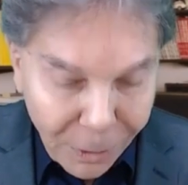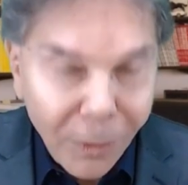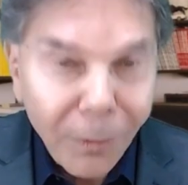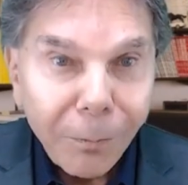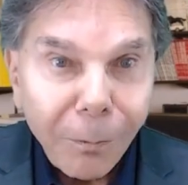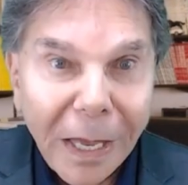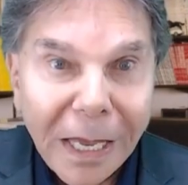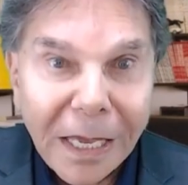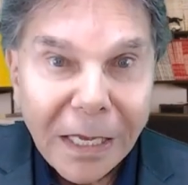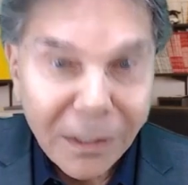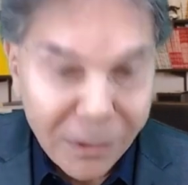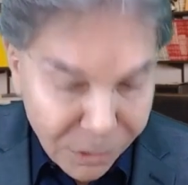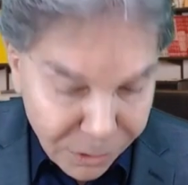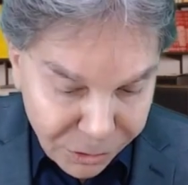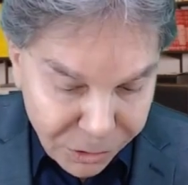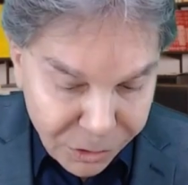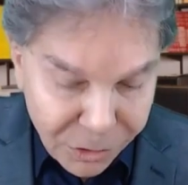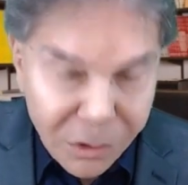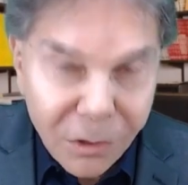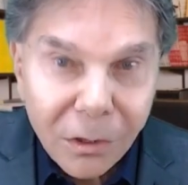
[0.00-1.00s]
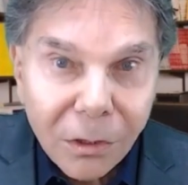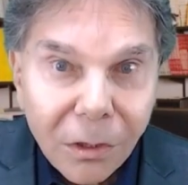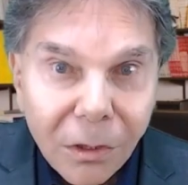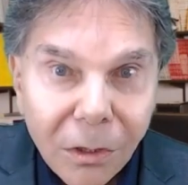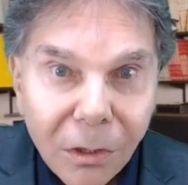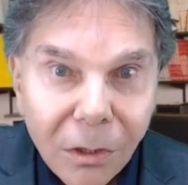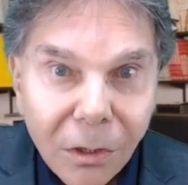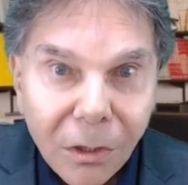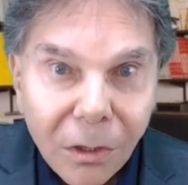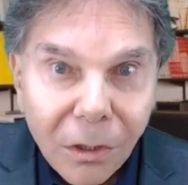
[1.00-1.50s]
Pens
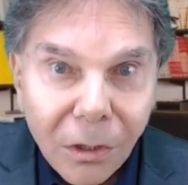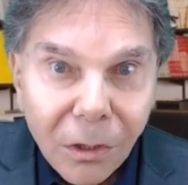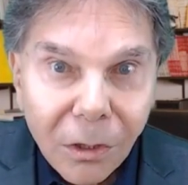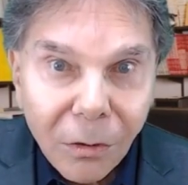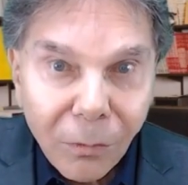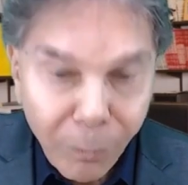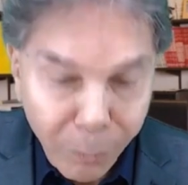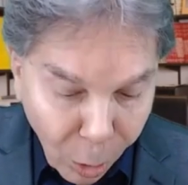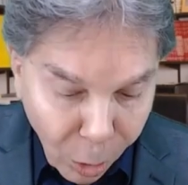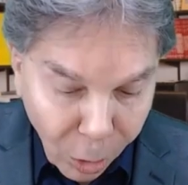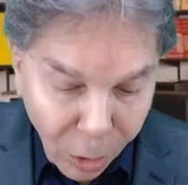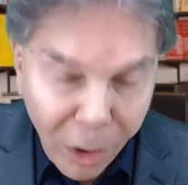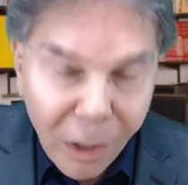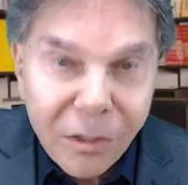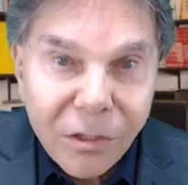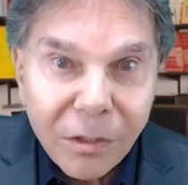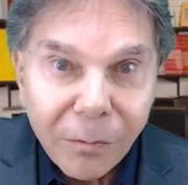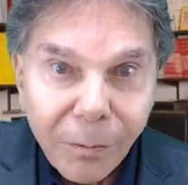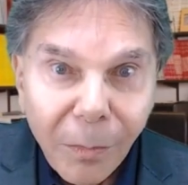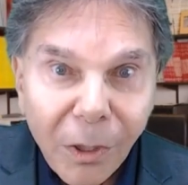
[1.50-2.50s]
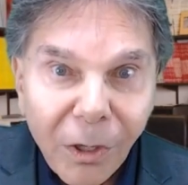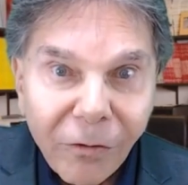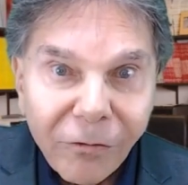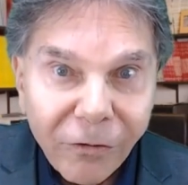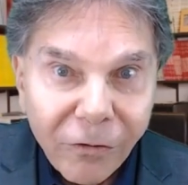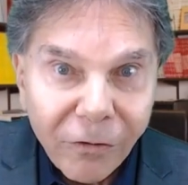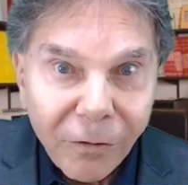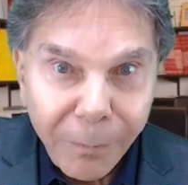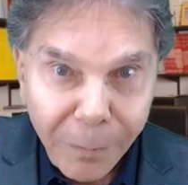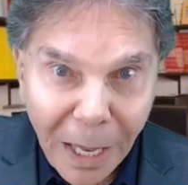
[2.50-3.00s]
pause above
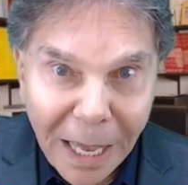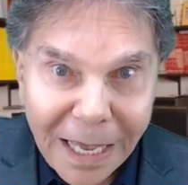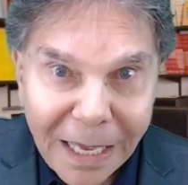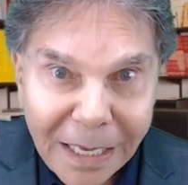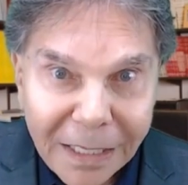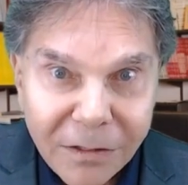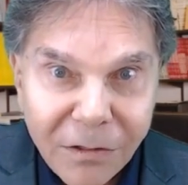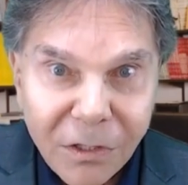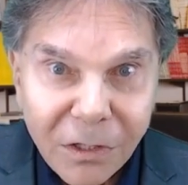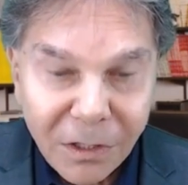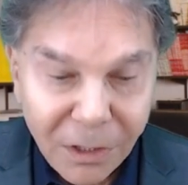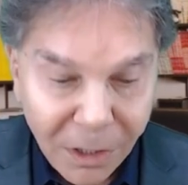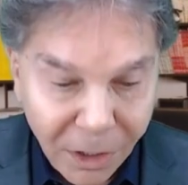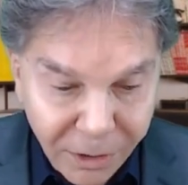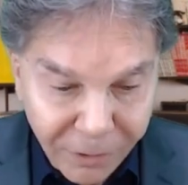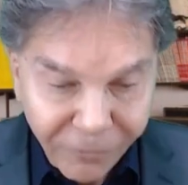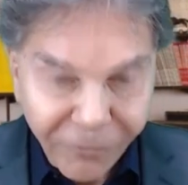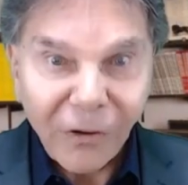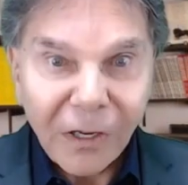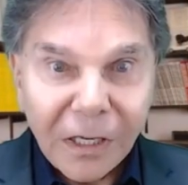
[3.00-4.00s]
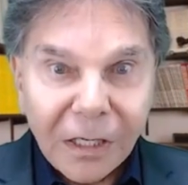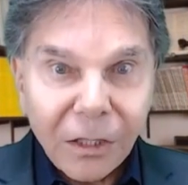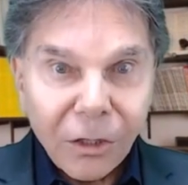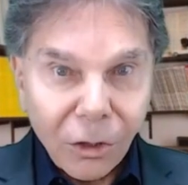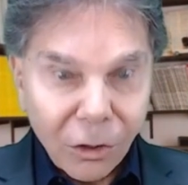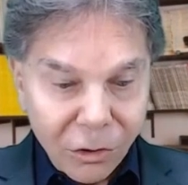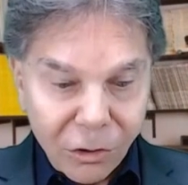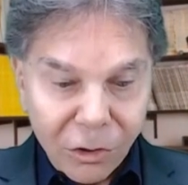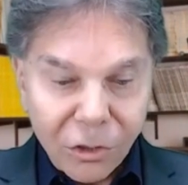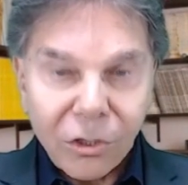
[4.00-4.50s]
pads,
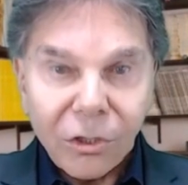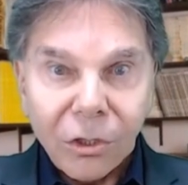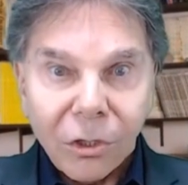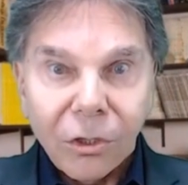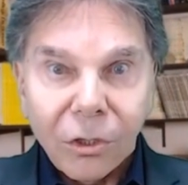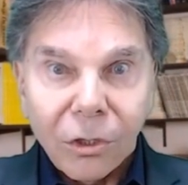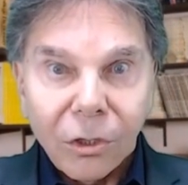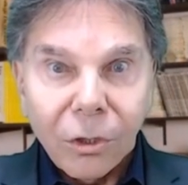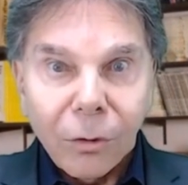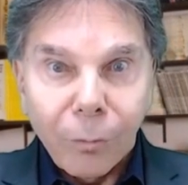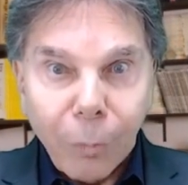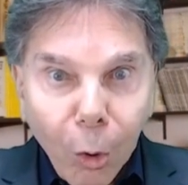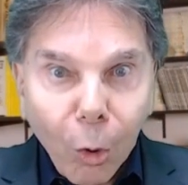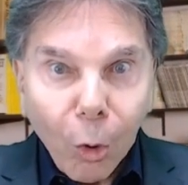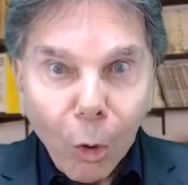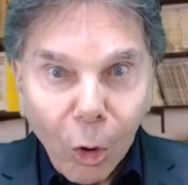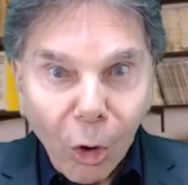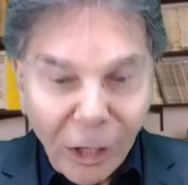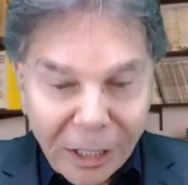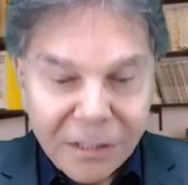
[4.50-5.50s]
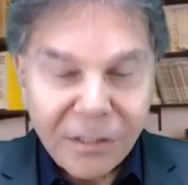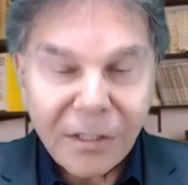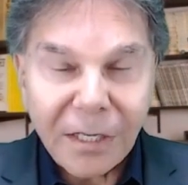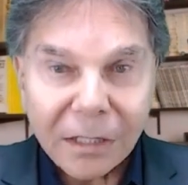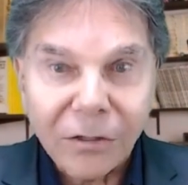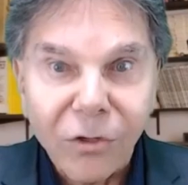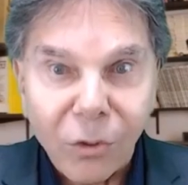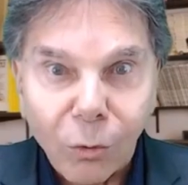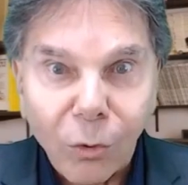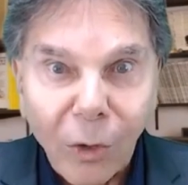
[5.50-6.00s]
fingers poise at
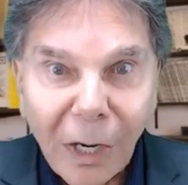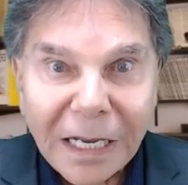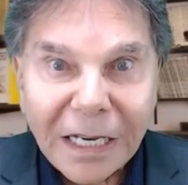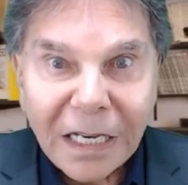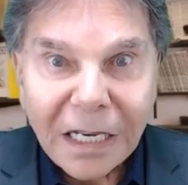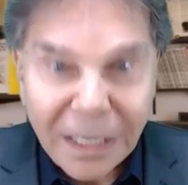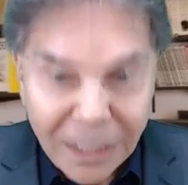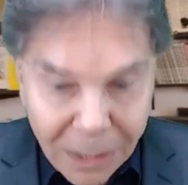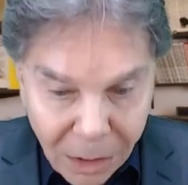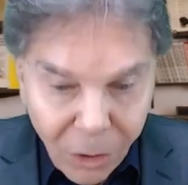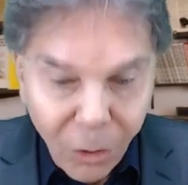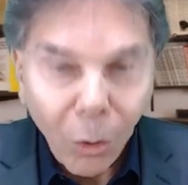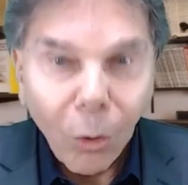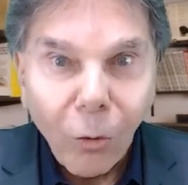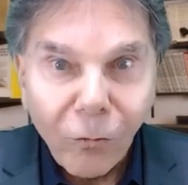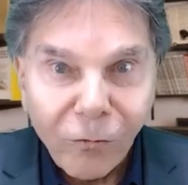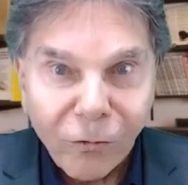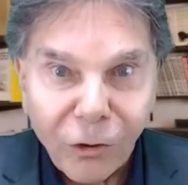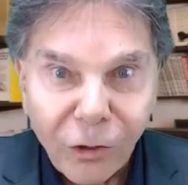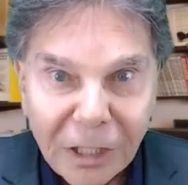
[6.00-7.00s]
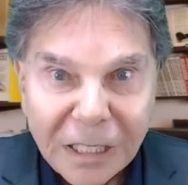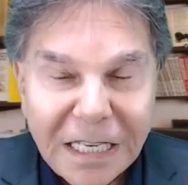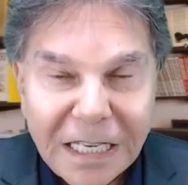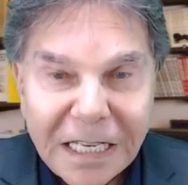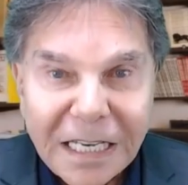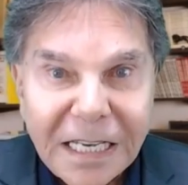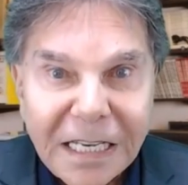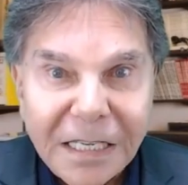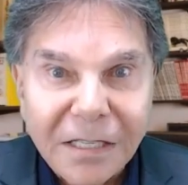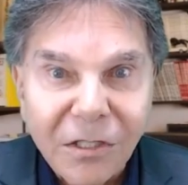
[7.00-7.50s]
the ready over
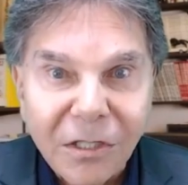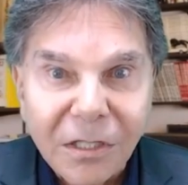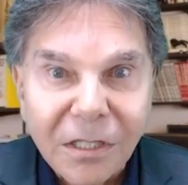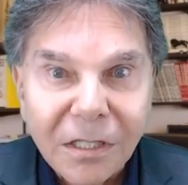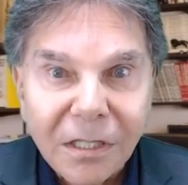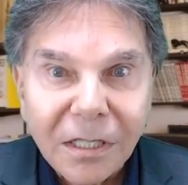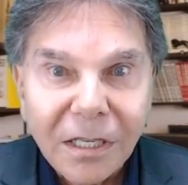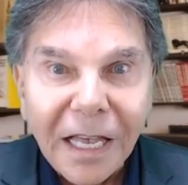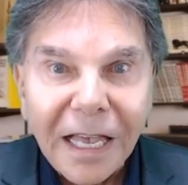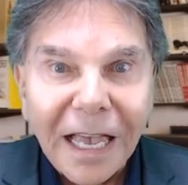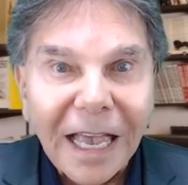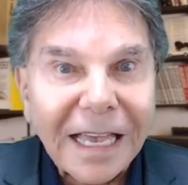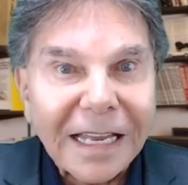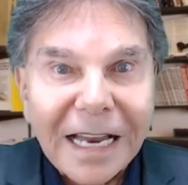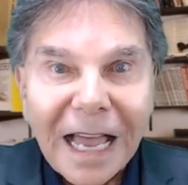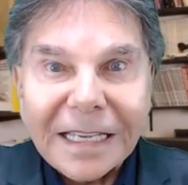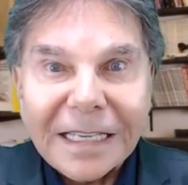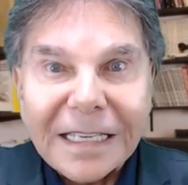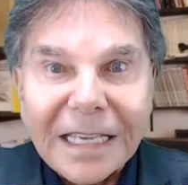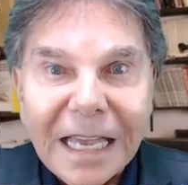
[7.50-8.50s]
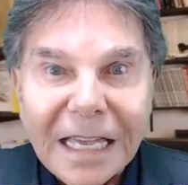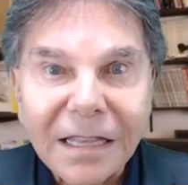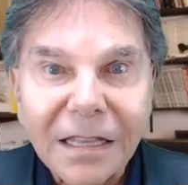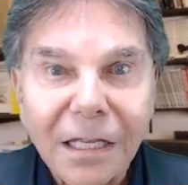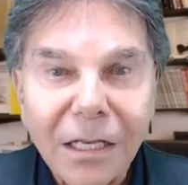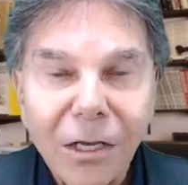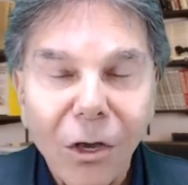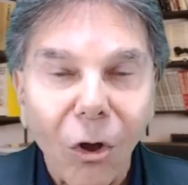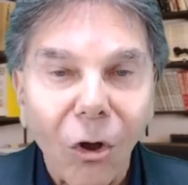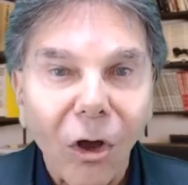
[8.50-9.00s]
keys, and I get
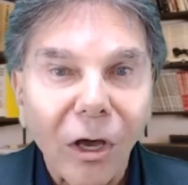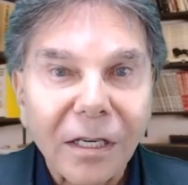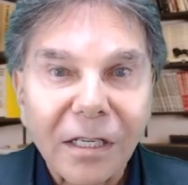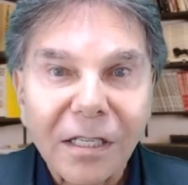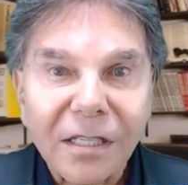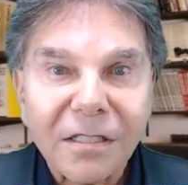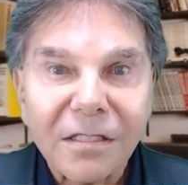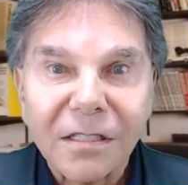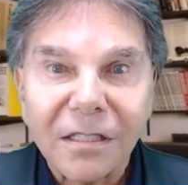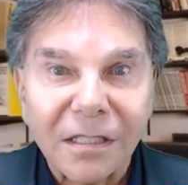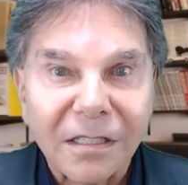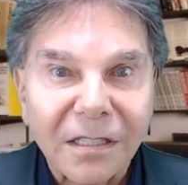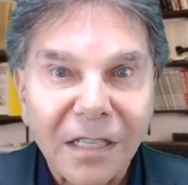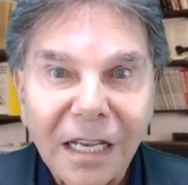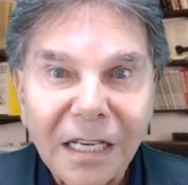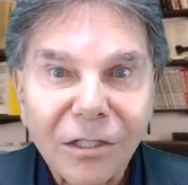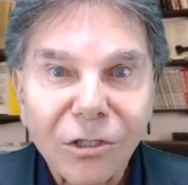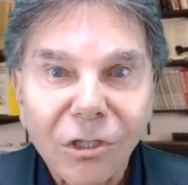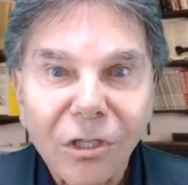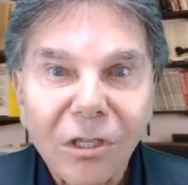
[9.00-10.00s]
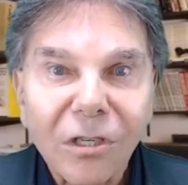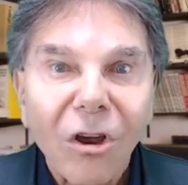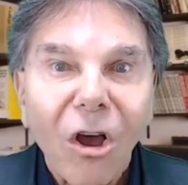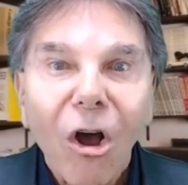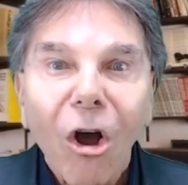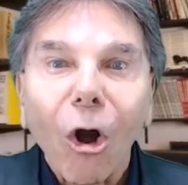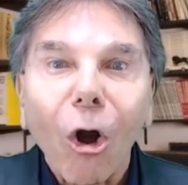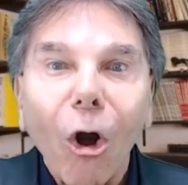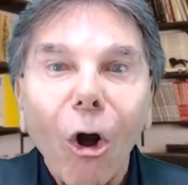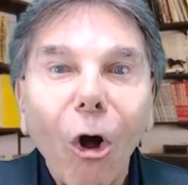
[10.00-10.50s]
the audience attention
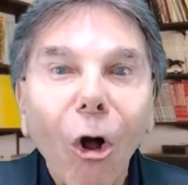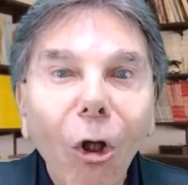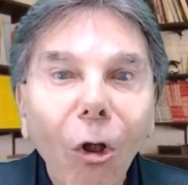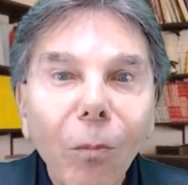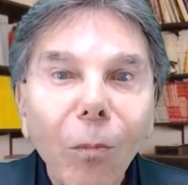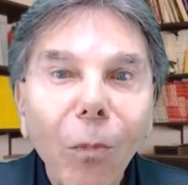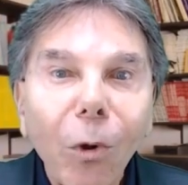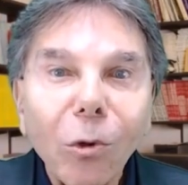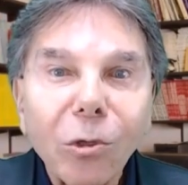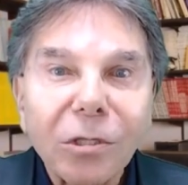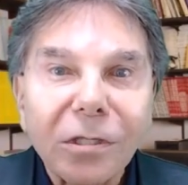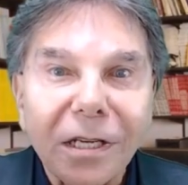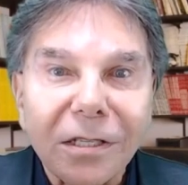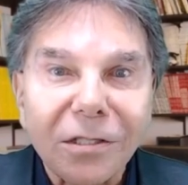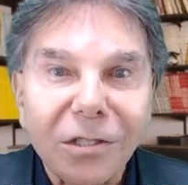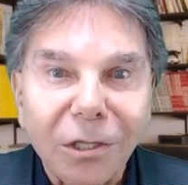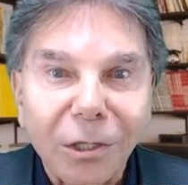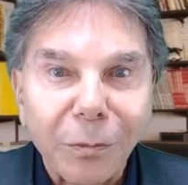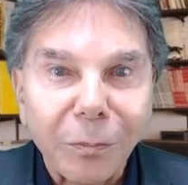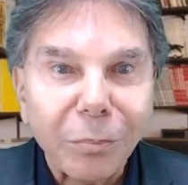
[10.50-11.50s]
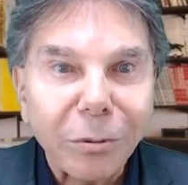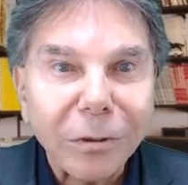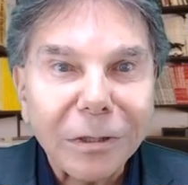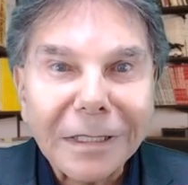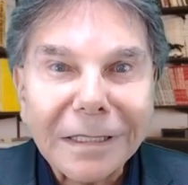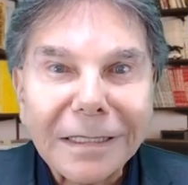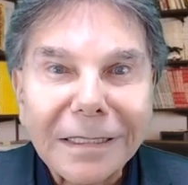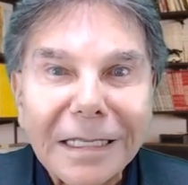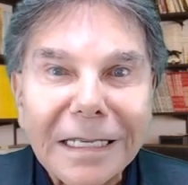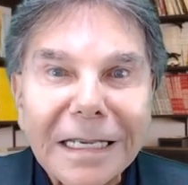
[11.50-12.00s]
almost as
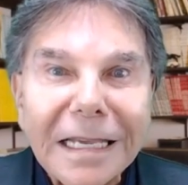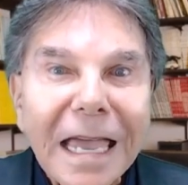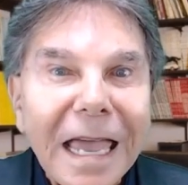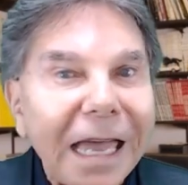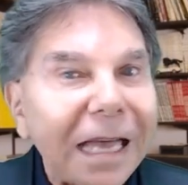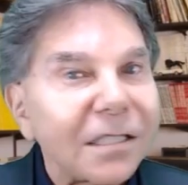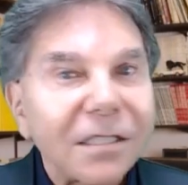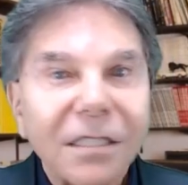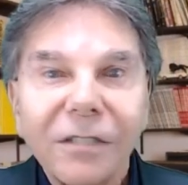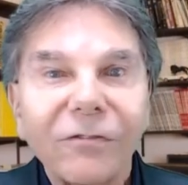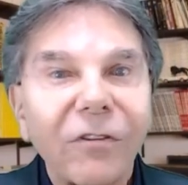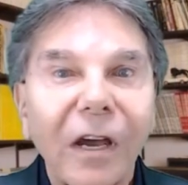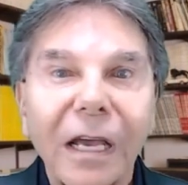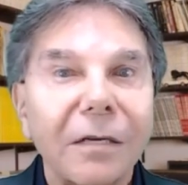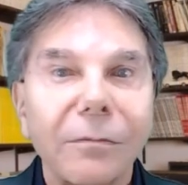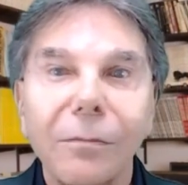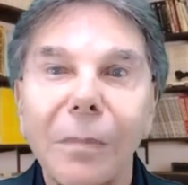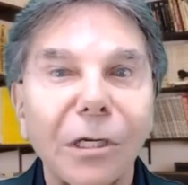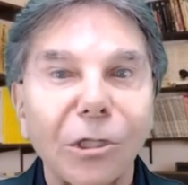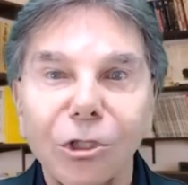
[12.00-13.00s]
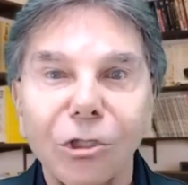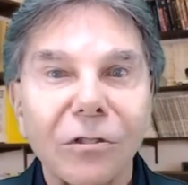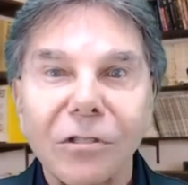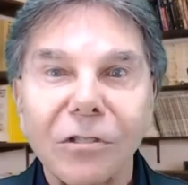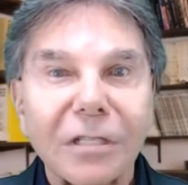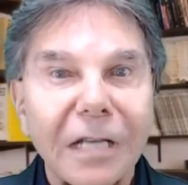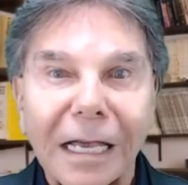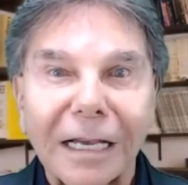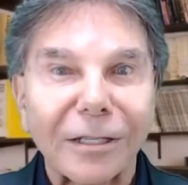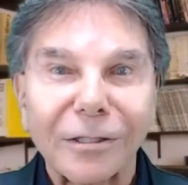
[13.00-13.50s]
completely as if I had mentioned
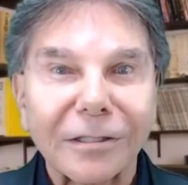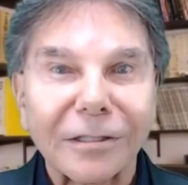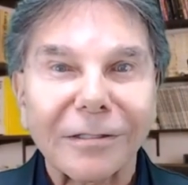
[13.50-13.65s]
sex.